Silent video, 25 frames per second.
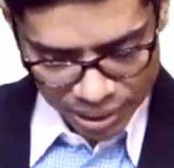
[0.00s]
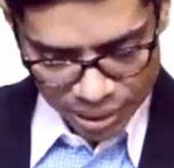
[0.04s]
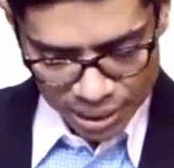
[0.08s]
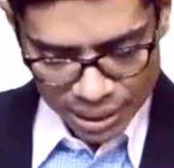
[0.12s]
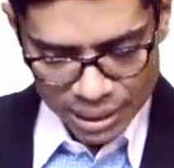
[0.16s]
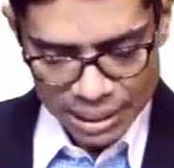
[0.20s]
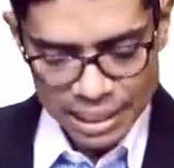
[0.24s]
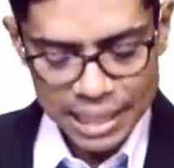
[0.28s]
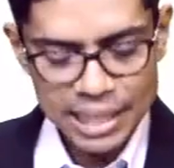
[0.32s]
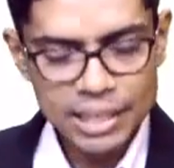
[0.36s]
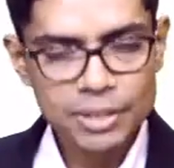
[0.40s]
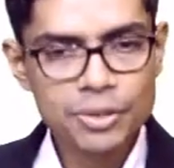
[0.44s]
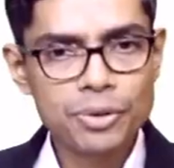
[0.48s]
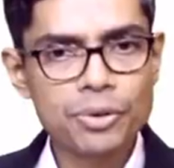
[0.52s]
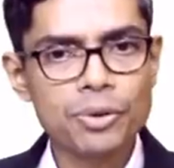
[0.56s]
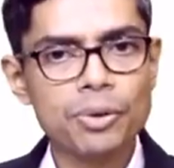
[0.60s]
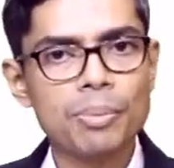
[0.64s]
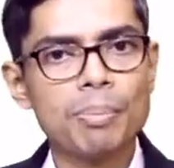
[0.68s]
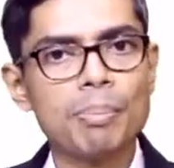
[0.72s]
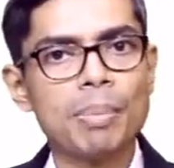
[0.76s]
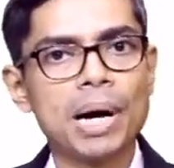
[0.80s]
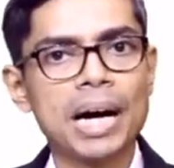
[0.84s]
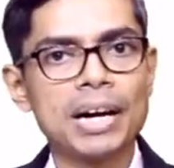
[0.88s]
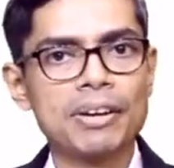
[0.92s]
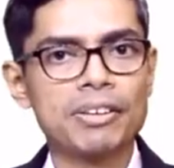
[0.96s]

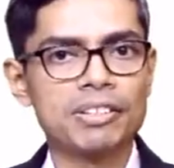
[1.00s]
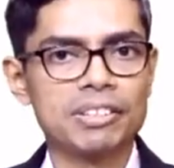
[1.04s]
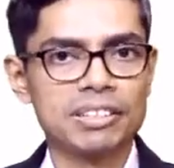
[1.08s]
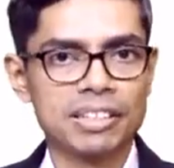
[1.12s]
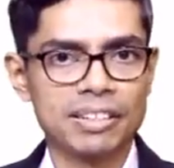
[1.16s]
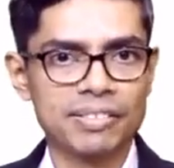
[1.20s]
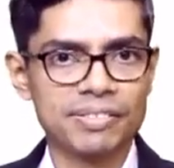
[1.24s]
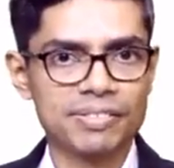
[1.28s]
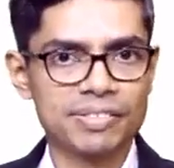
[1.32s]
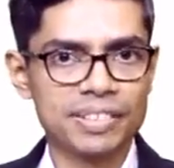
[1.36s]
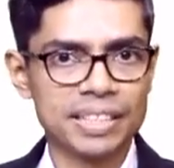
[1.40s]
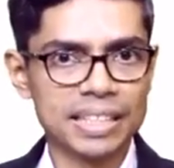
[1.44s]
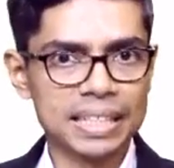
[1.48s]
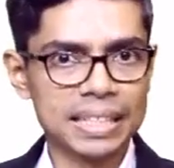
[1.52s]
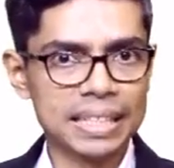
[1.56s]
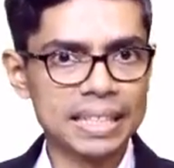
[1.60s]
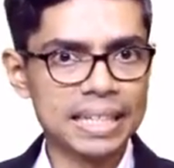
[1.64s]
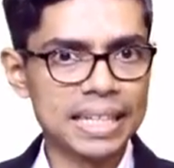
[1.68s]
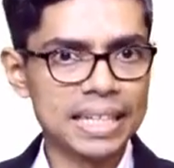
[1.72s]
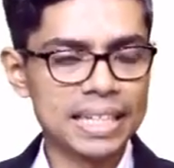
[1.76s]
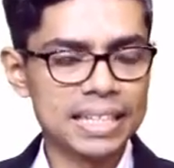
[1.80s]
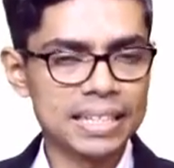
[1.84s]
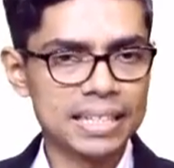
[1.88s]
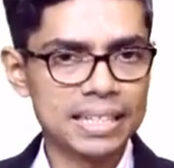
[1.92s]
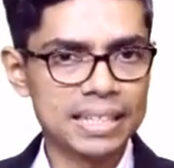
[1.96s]
electromyography,
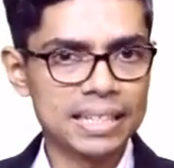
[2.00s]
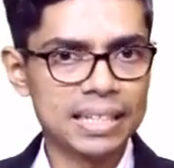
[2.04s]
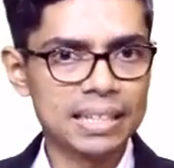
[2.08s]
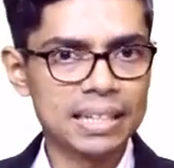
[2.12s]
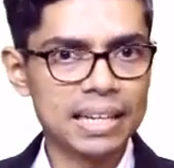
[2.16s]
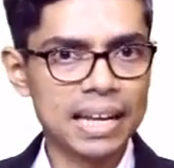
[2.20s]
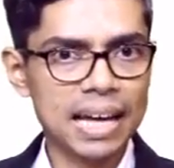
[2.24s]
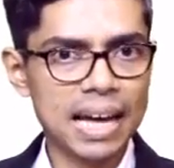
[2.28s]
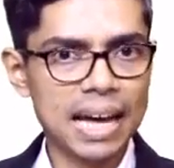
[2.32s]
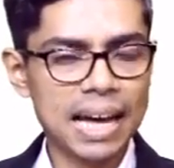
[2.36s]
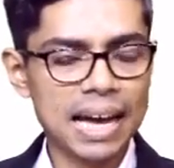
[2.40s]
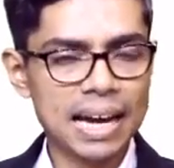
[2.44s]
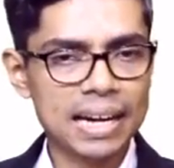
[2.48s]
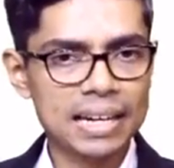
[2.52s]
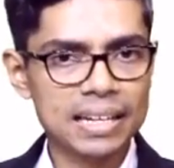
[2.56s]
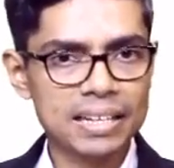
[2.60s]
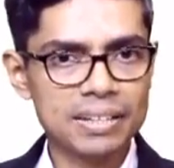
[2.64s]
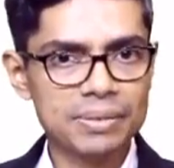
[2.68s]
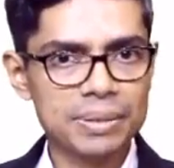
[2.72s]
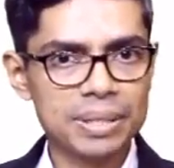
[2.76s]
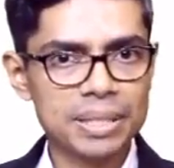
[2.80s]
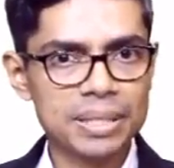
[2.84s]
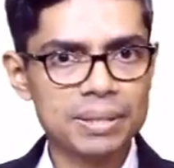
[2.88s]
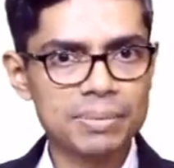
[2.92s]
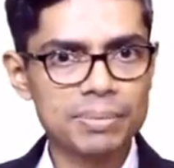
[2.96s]
electrical
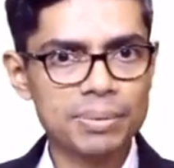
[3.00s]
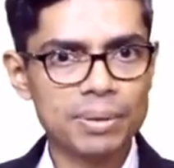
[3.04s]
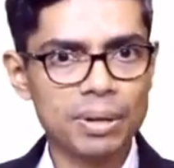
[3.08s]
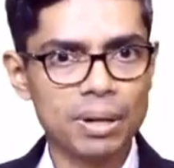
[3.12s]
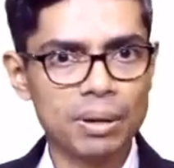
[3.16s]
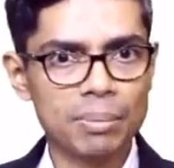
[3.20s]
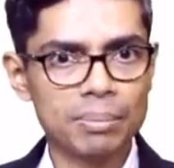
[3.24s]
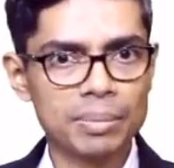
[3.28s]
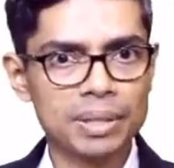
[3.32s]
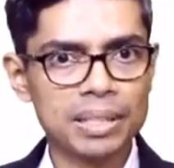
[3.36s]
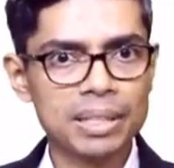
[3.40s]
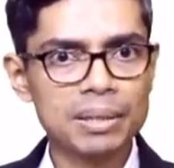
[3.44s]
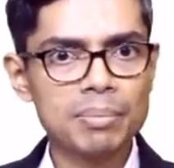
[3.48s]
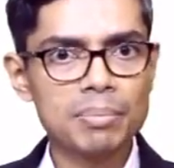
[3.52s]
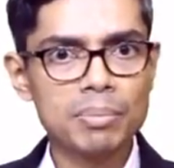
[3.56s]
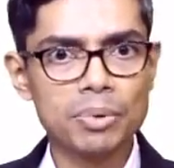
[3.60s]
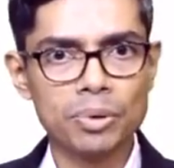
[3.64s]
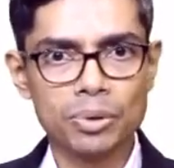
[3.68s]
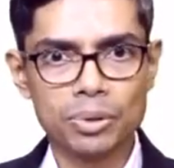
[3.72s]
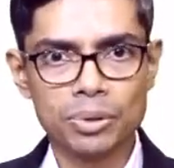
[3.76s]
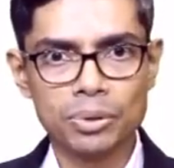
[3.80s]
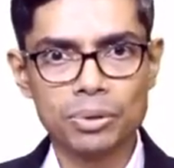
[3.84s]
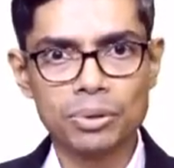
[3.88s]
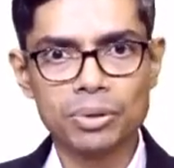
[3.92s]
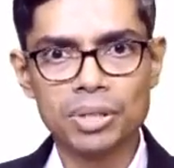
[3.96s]
activity from the
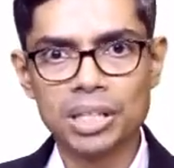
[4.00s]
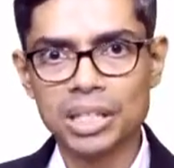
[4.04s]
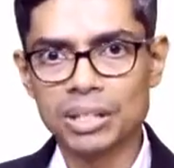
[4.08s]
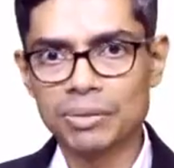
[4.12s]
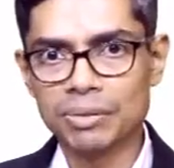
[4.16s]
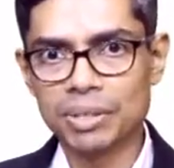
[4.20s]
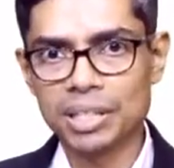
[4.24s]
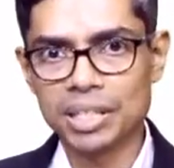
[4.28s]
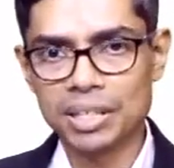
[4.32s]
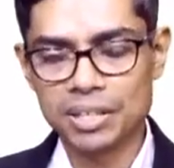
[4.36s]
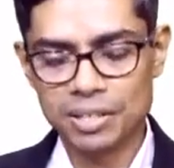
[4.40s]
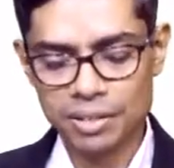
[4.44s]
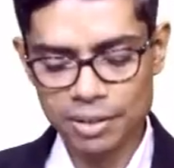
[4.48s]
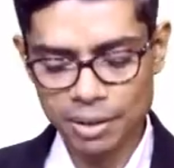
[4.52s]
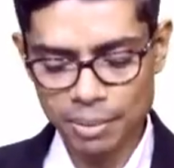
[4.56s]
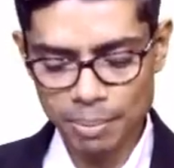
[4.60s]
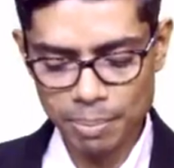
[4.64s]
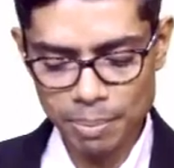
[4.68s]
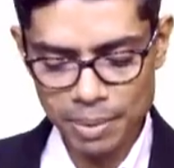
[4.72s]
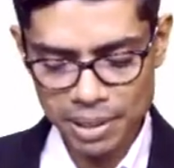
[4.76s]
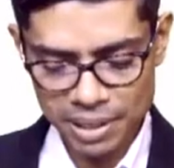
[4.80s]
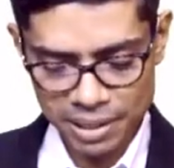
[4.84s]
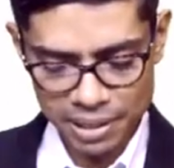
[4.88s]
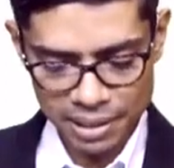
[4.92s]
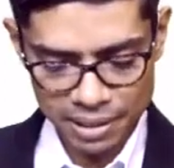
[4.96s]
motor units of
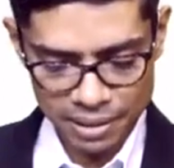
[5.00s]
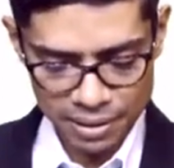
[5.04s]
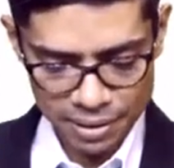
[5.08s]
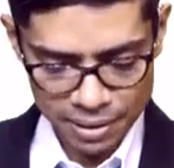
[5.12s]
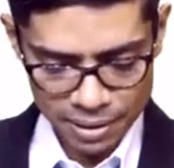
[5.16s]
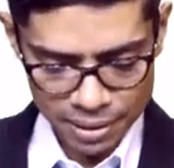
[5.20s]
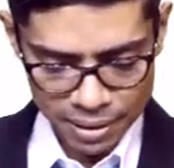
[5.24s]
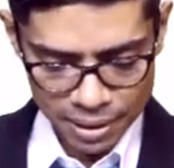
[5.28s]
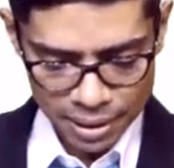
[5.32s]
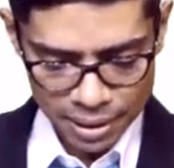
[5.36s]
muscles.